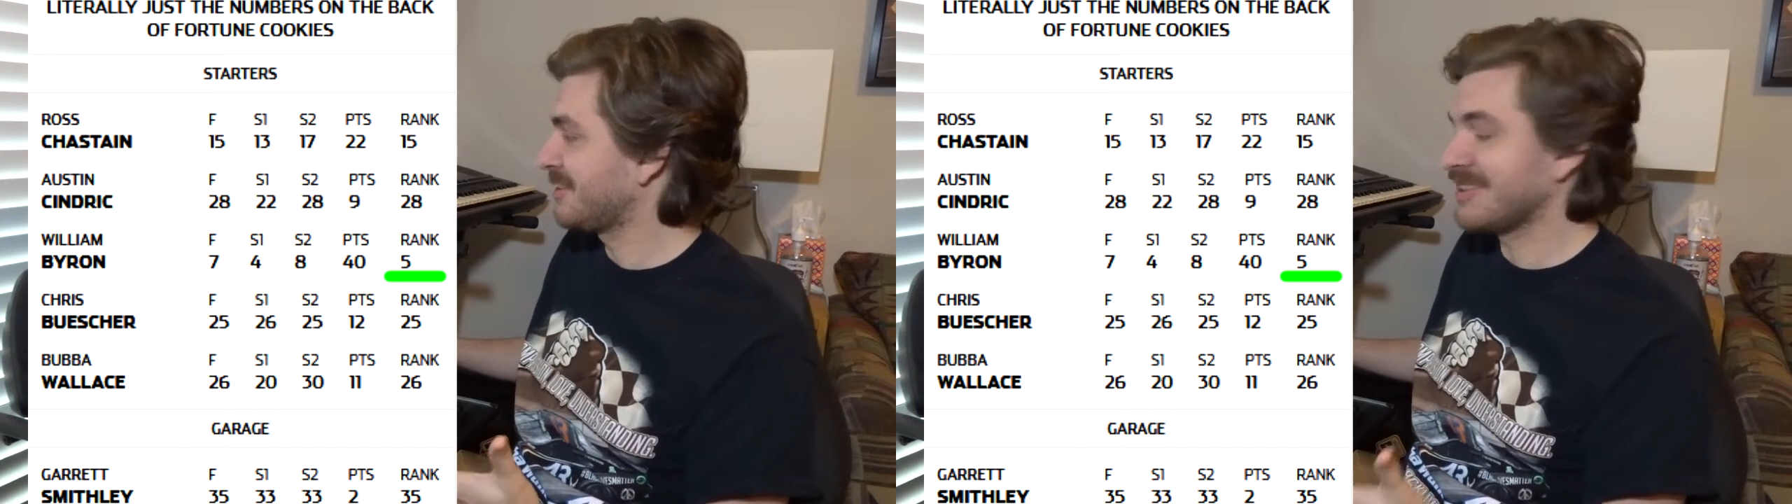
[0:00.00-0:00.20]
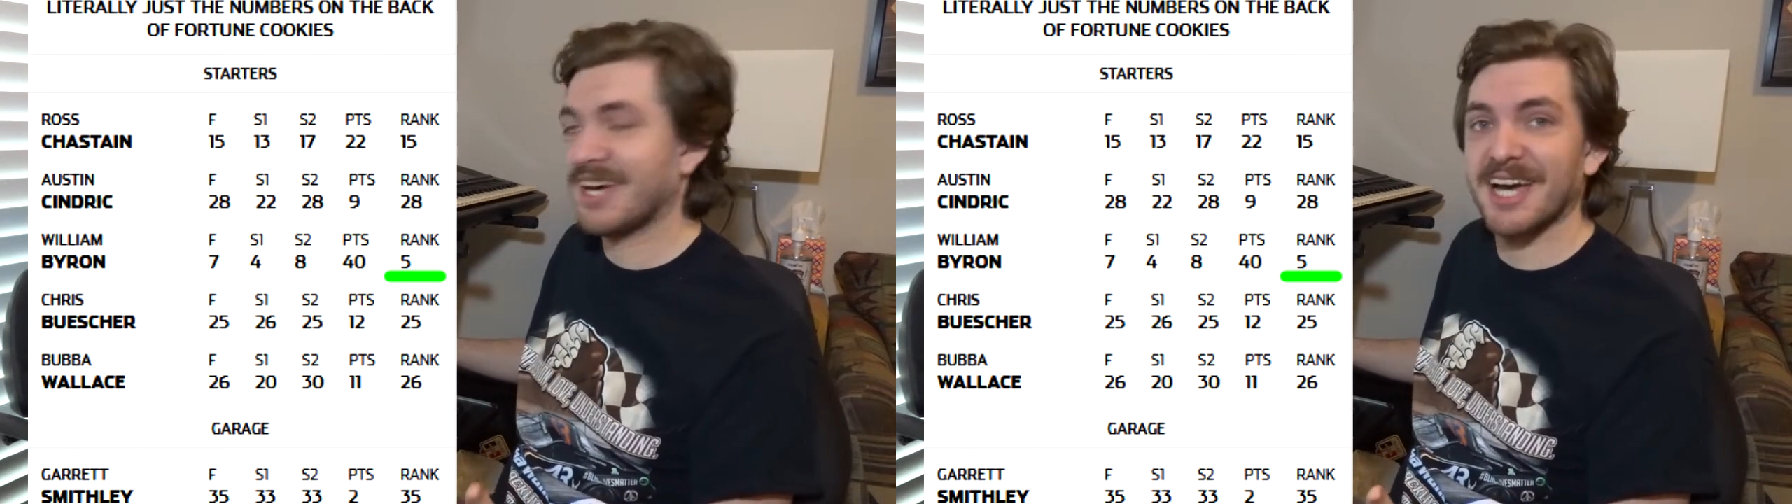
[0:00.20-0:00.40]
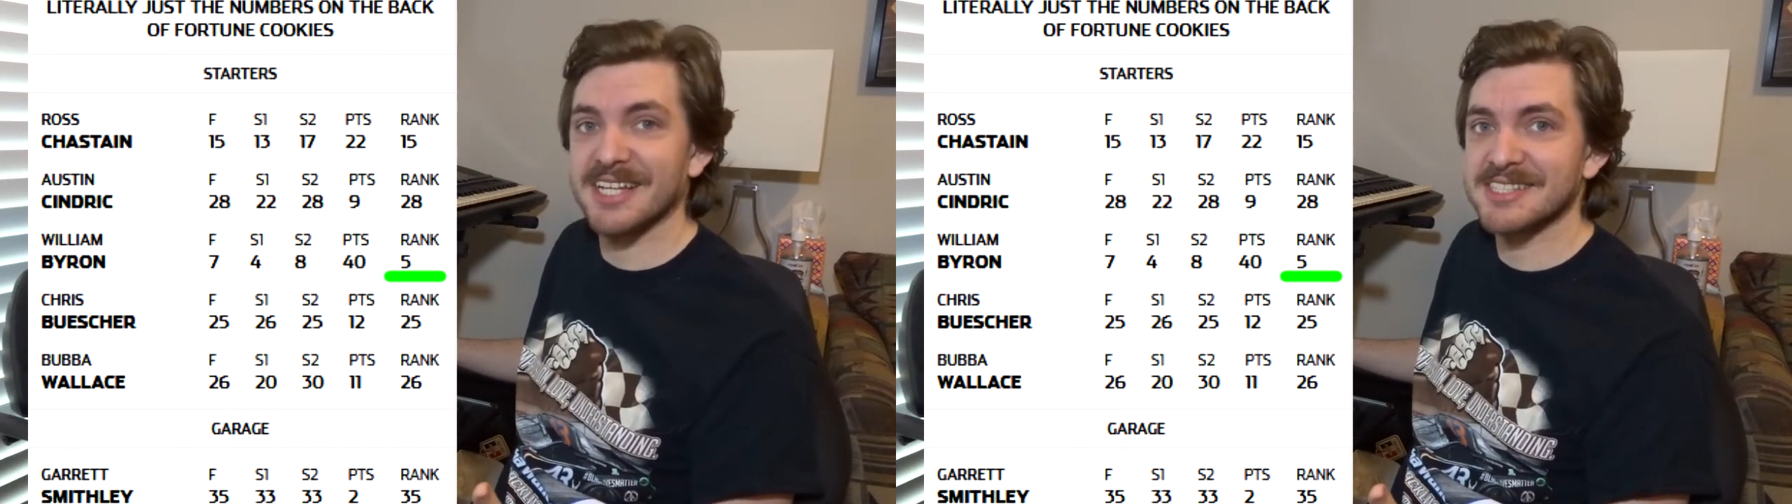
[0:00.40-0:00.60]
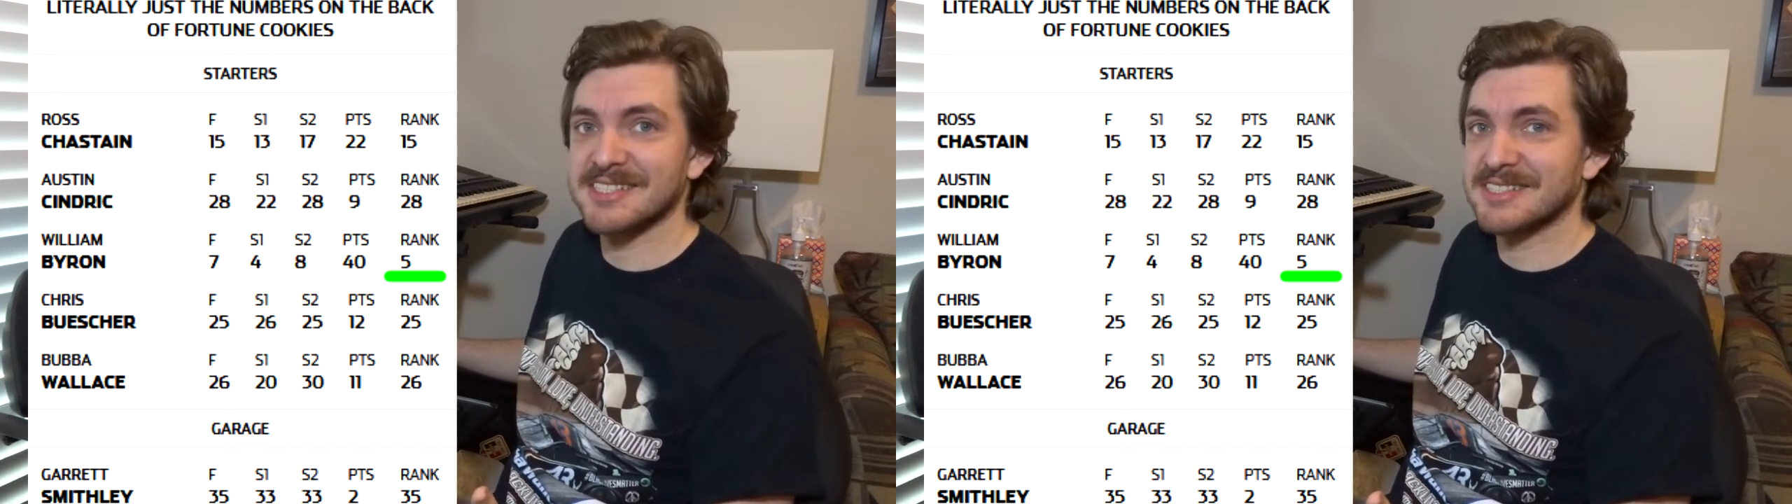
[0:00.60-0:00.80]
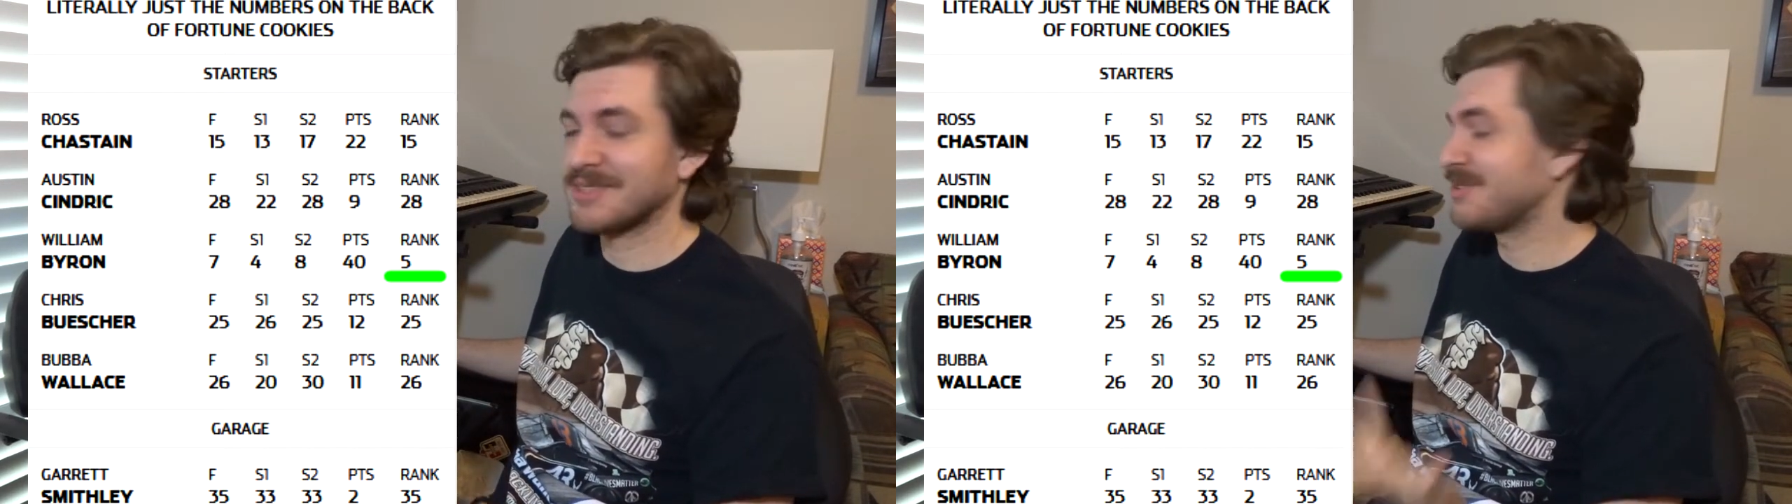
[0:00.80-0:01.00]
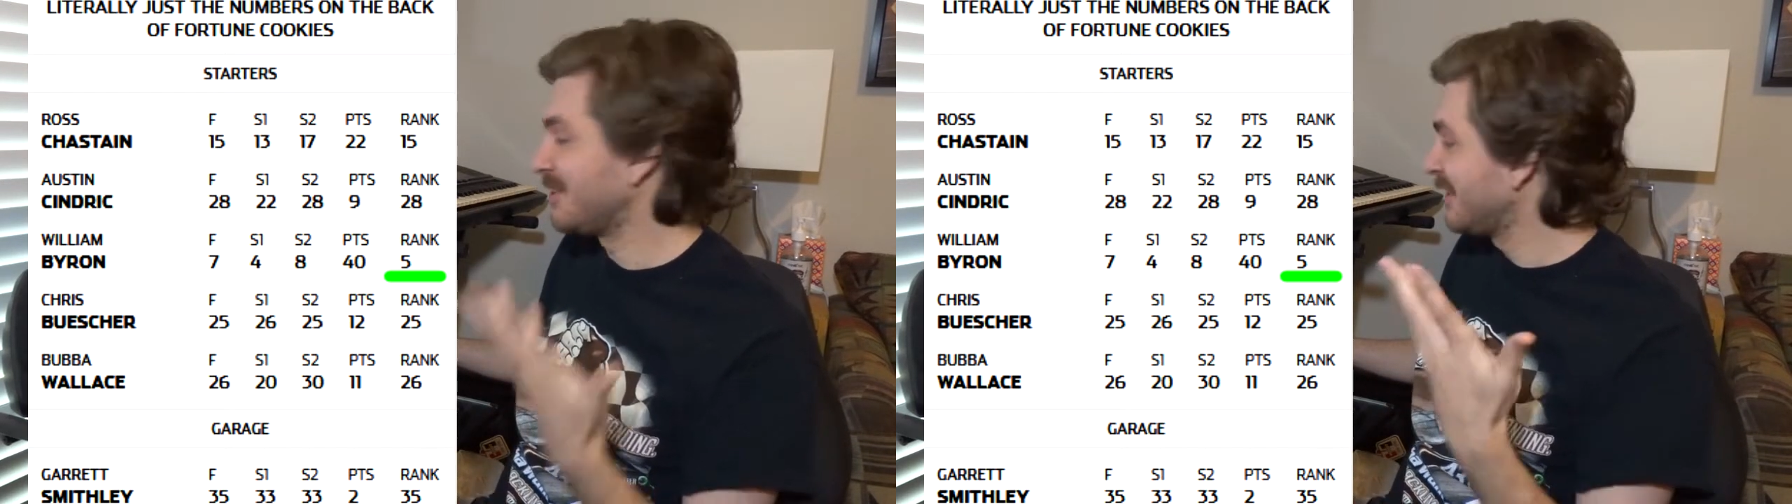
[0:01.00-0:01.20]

last. So